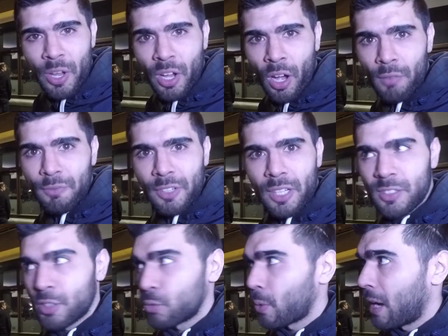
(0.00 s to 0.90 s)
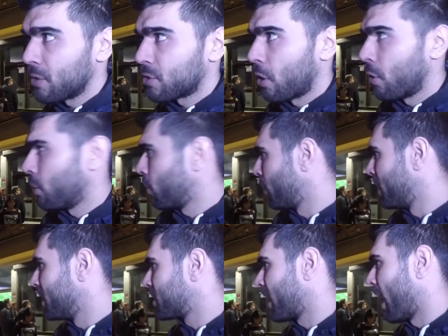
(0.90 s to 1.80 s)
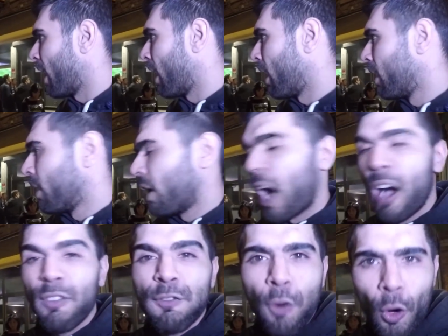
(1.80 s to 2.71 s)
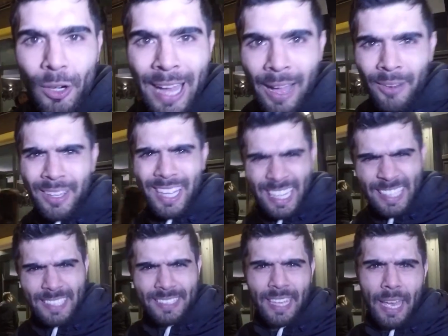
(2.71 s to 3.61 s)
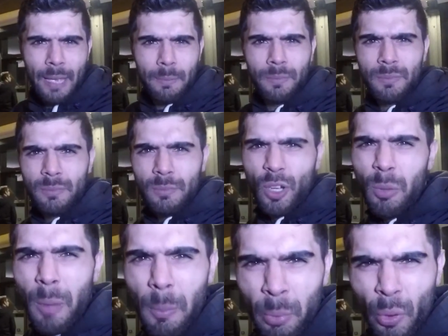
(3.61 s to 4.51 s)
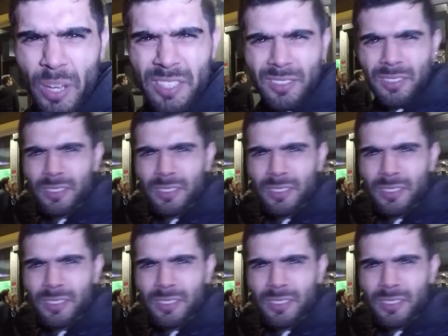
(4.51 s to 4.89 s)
in confidence as well, so we need to get our foot down in this game. Come on, boys.